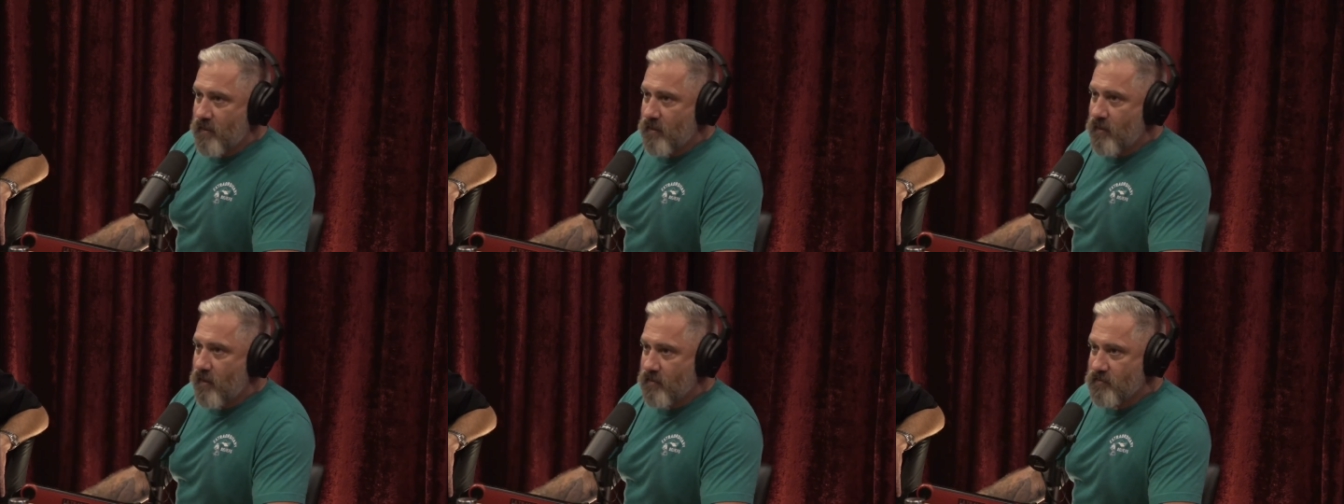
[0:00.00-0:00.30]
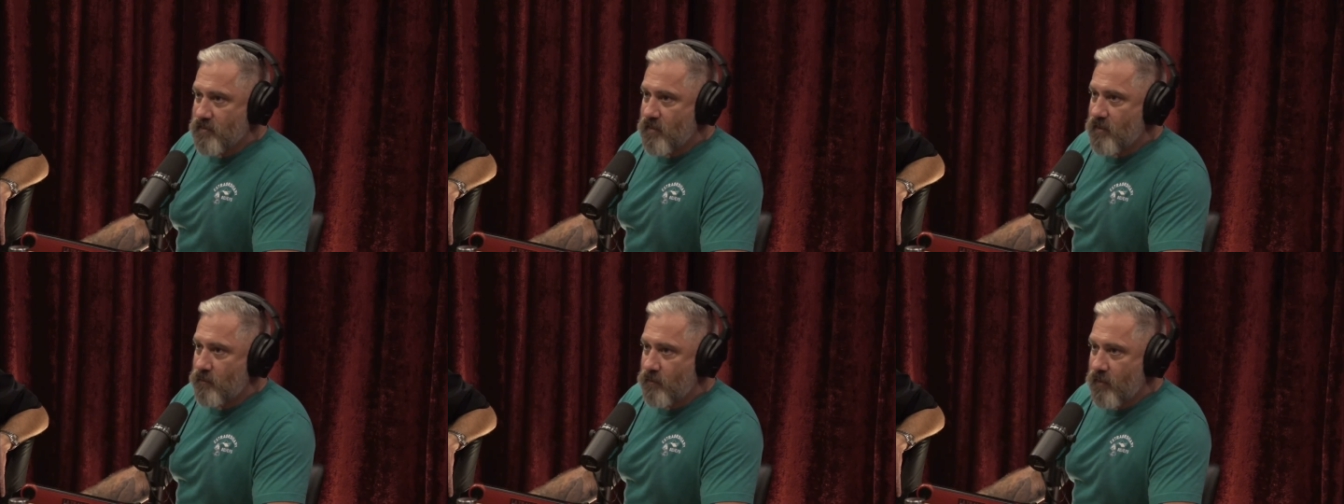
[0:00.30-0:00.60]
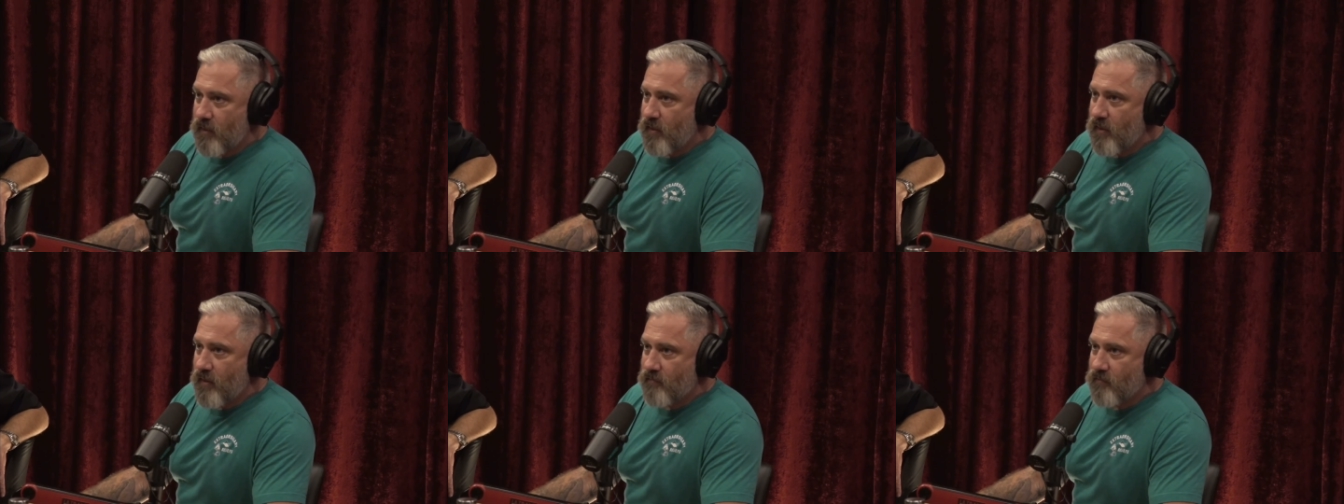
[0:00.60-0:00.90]
has
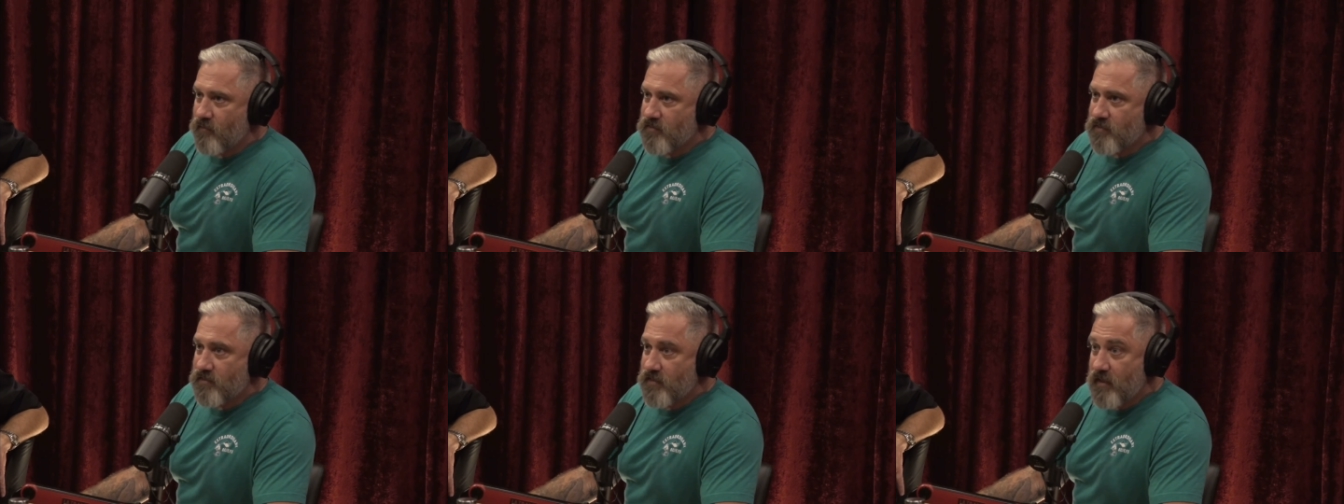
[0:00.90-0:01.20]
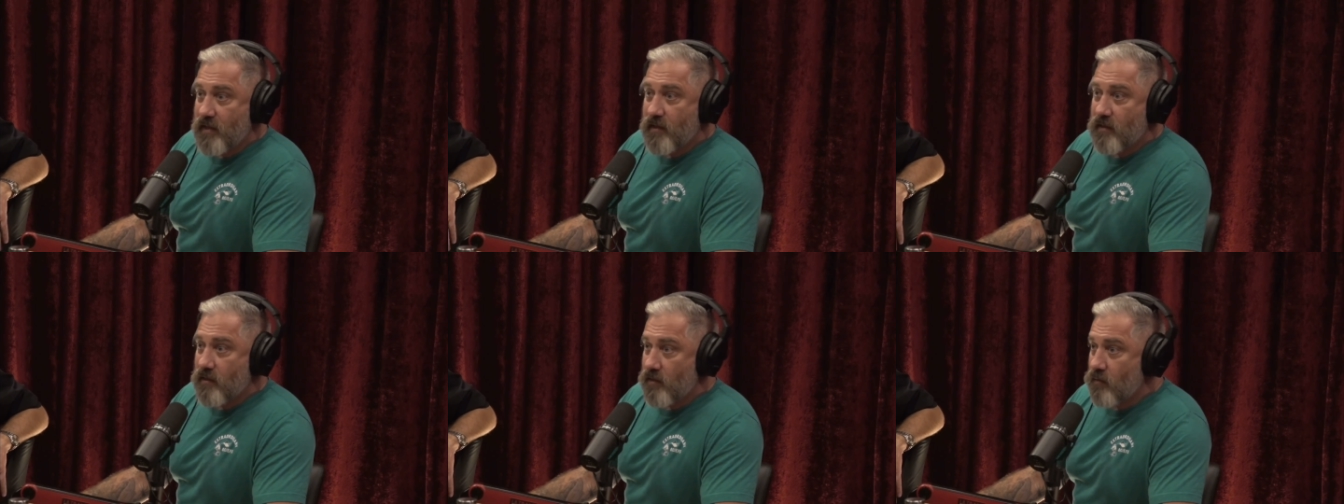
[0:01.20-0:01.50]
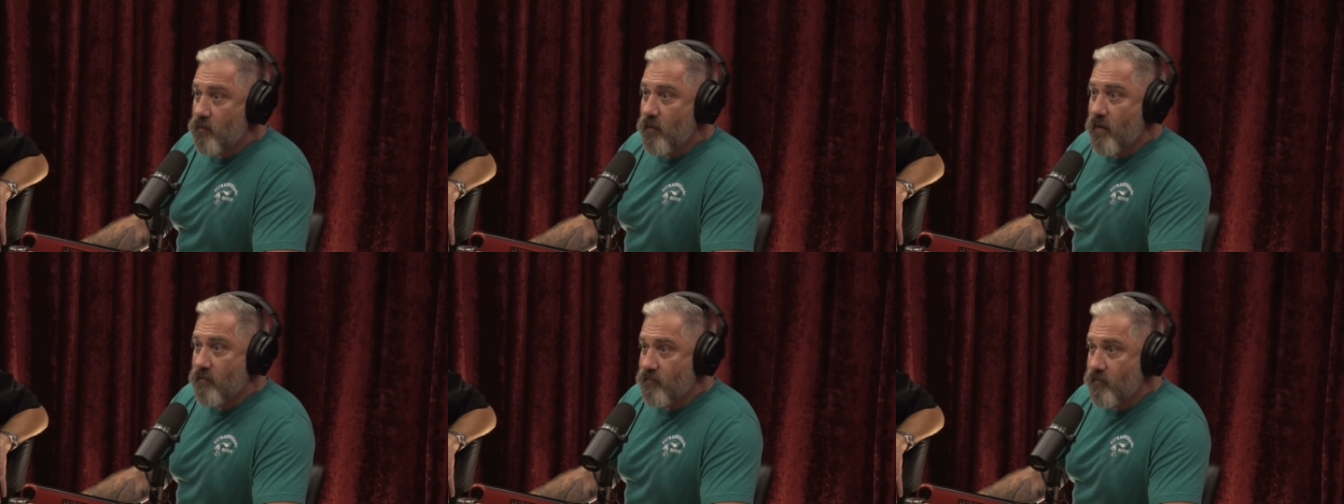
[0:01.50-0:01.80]
anybody ever seen a
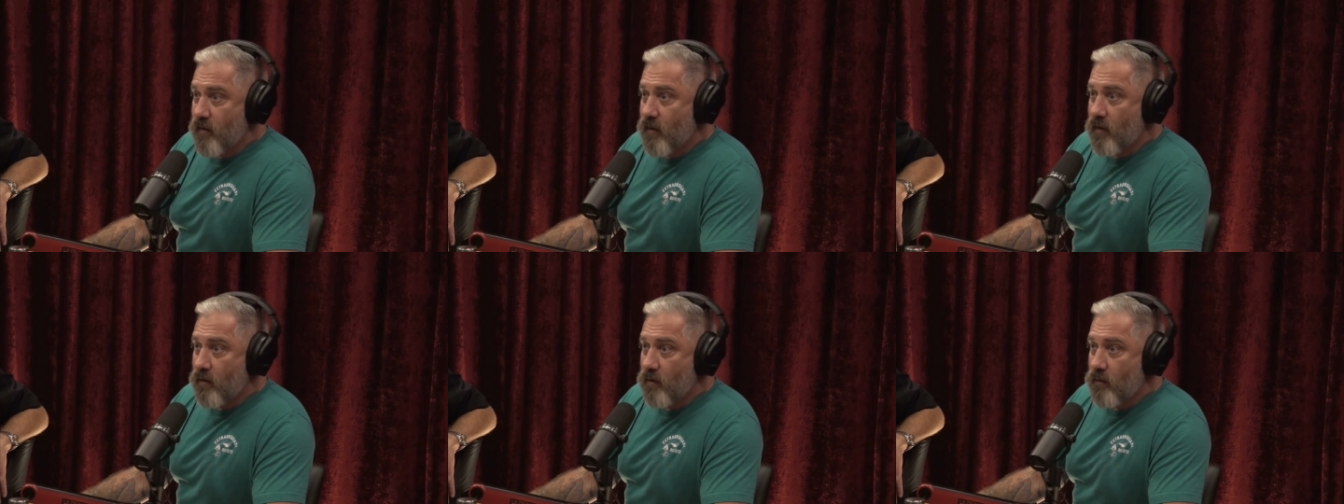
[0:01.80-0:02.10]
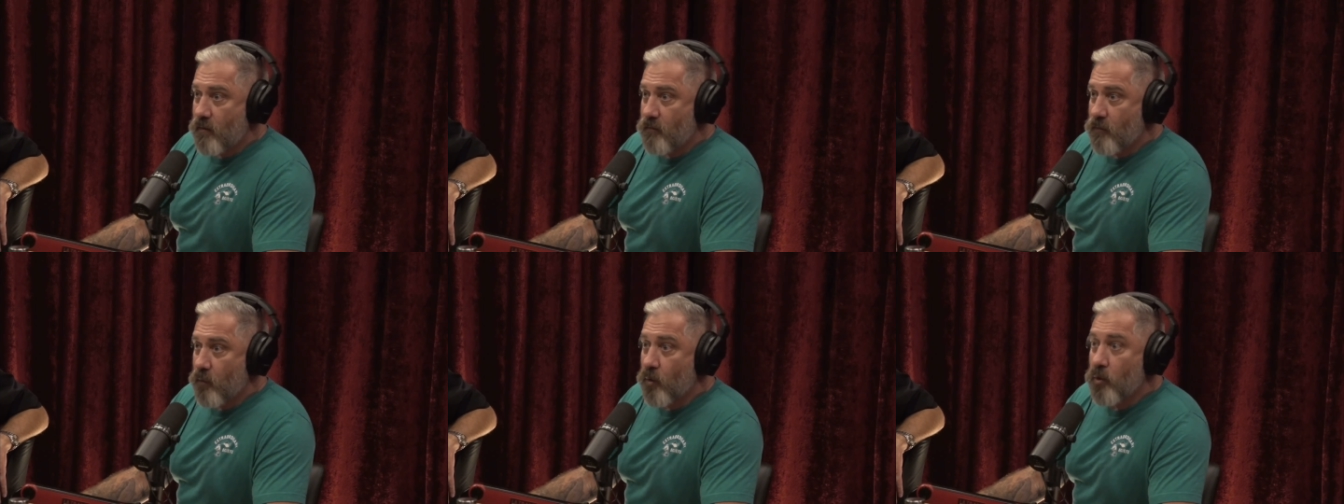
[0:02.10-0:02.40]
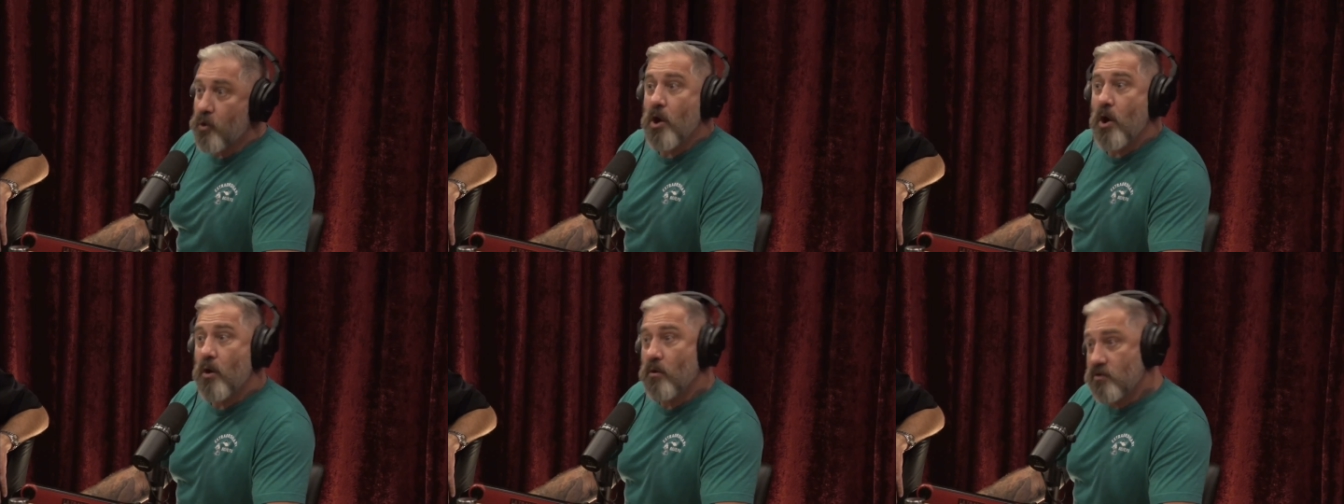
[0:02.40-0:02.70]
UFO or
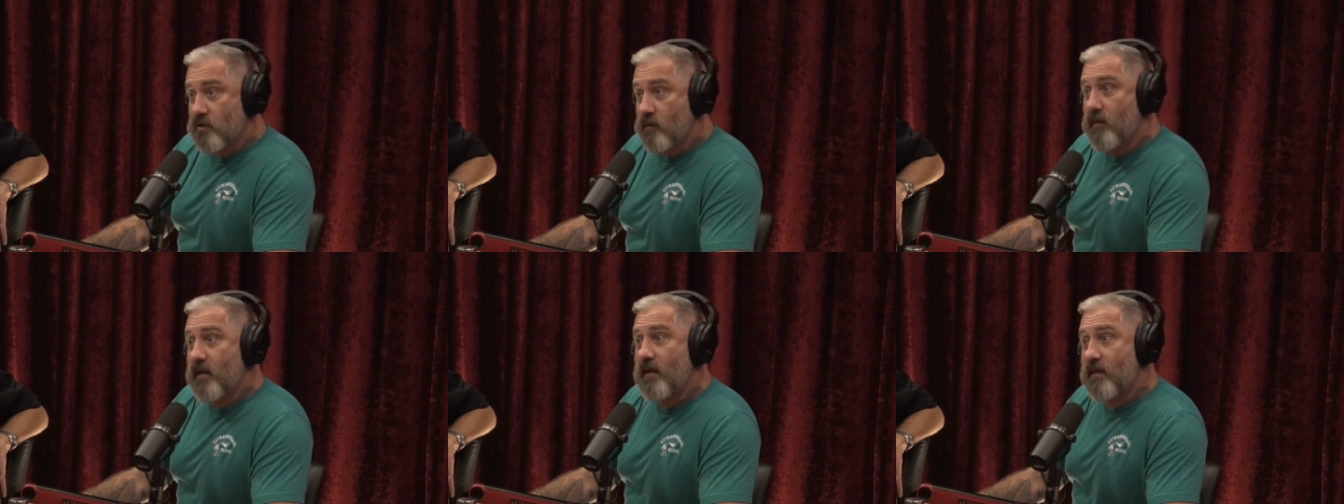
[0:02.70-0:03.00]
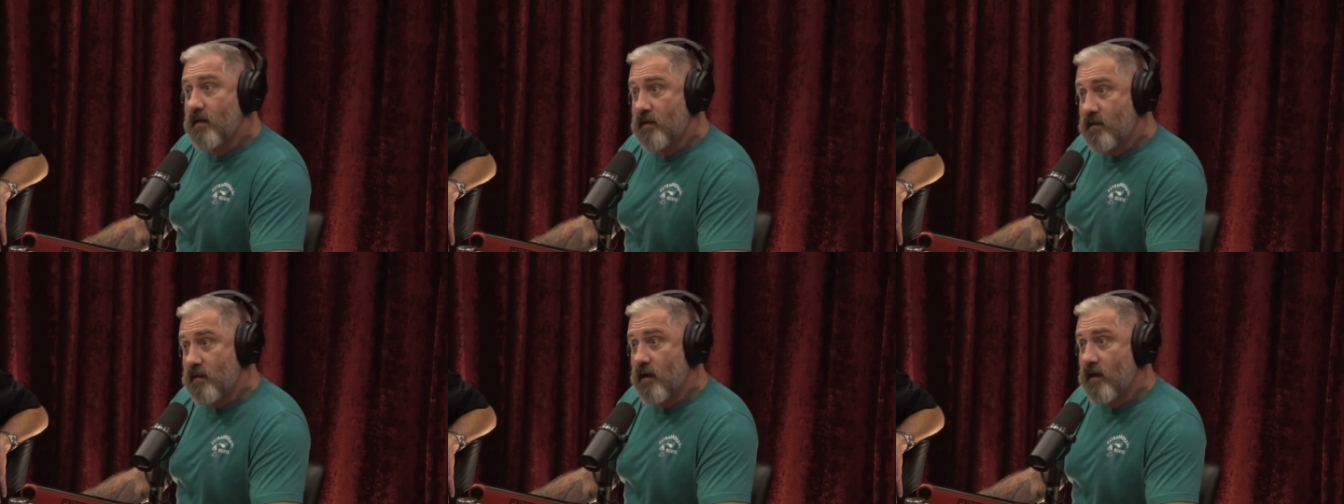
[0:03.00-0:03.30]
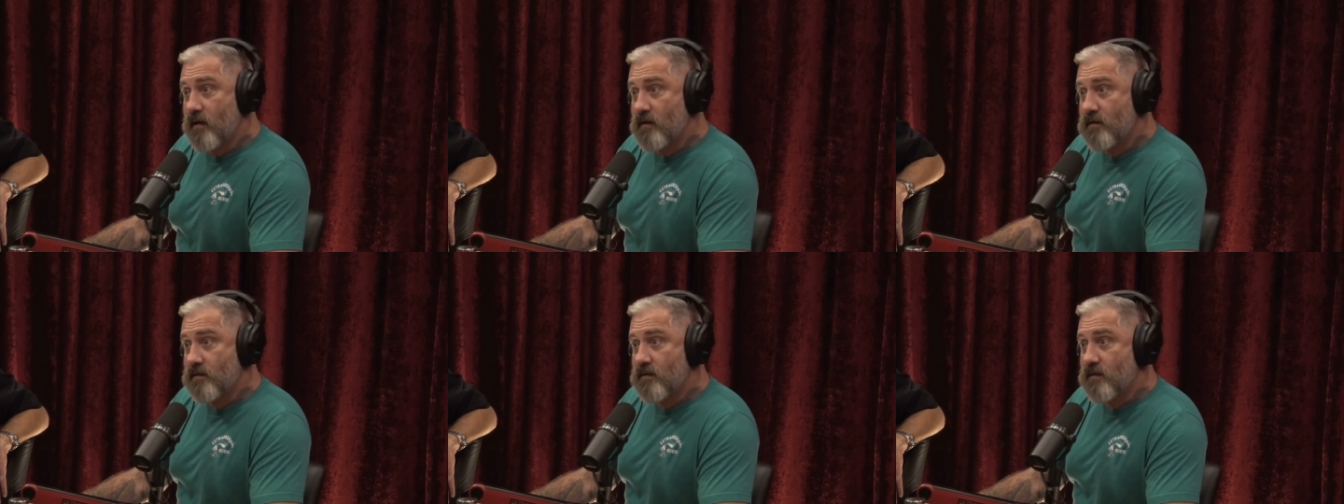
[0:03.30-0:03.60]
know somebody that
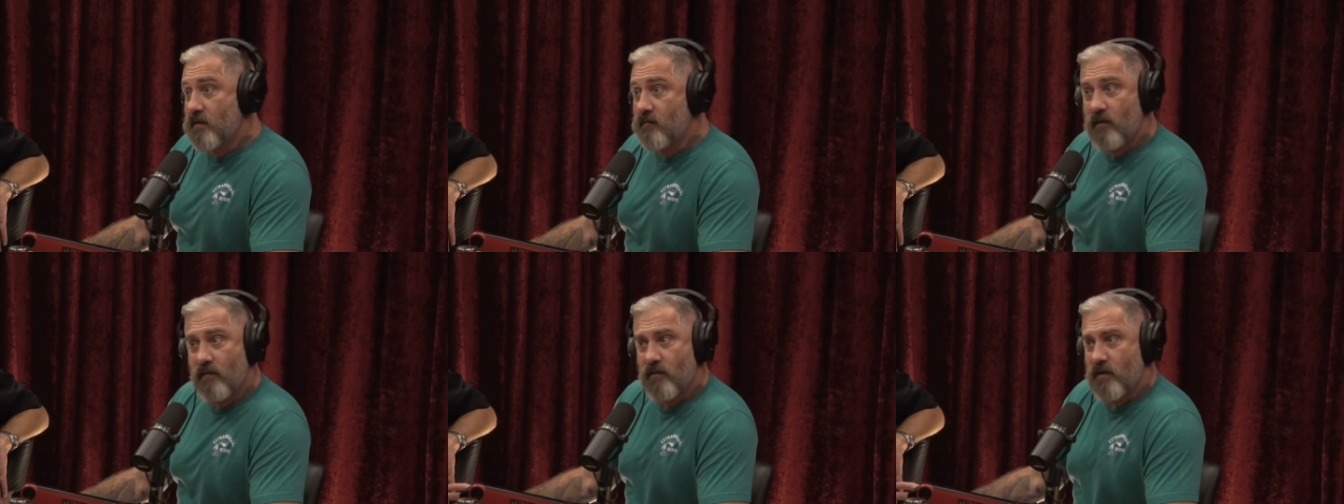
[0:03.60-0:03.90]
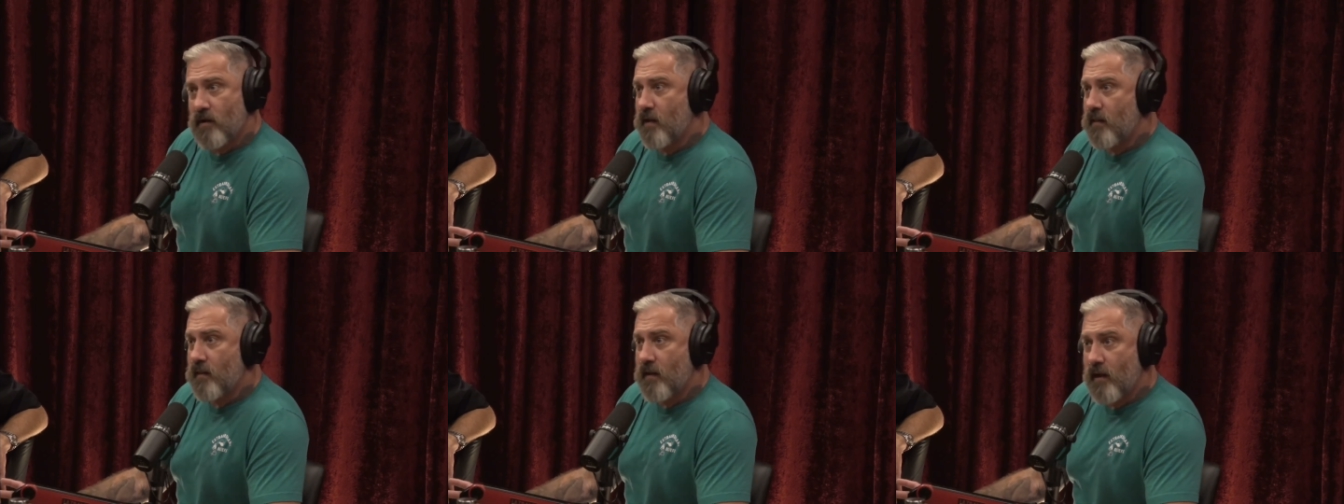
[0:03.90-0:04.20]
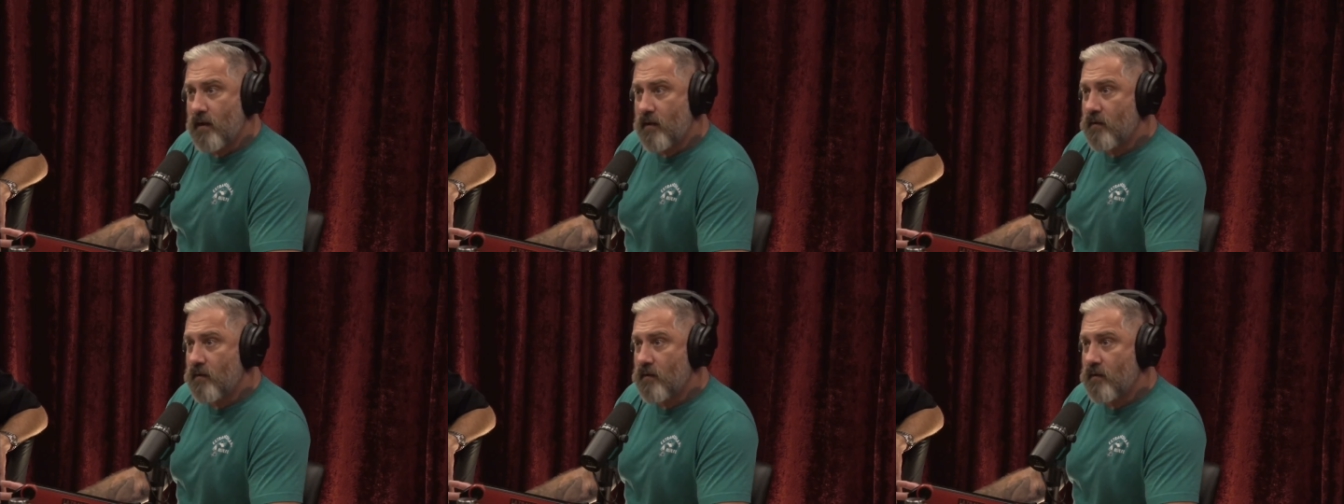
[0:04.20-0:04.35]
does? Have you ever done that?